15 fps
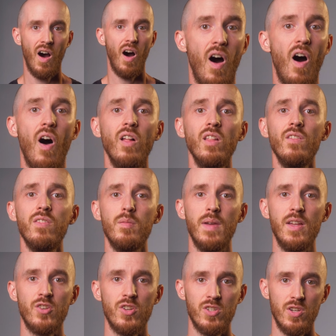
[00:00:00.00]
All of the
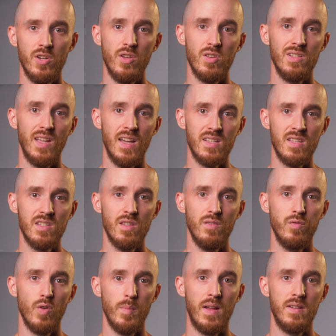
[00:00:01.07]
major studios licensed the
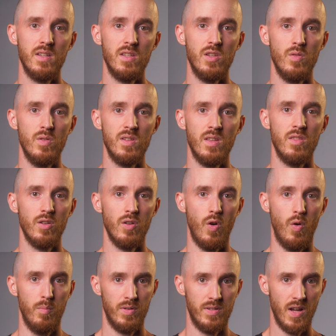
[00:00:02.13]
format to use in their
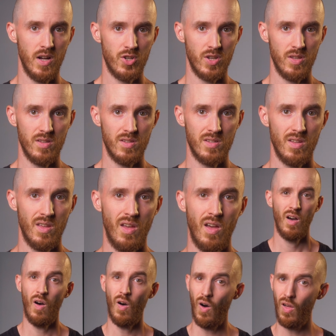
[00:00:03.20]
own productions.
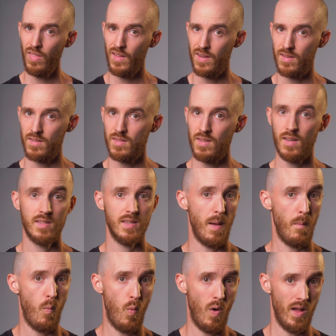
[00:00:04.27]
All that is,
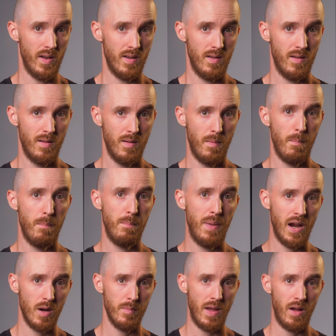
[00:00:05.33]
except one,
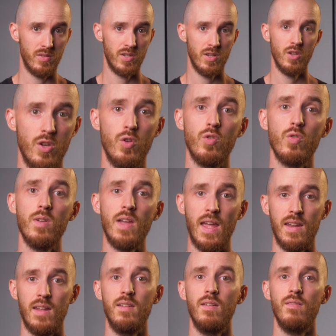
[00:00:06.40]
Paramount, who
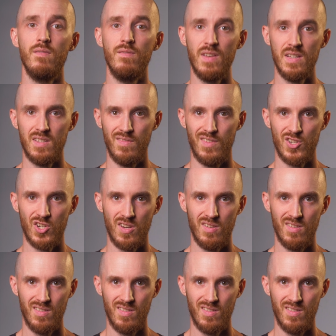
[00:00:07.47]
created VistaVision.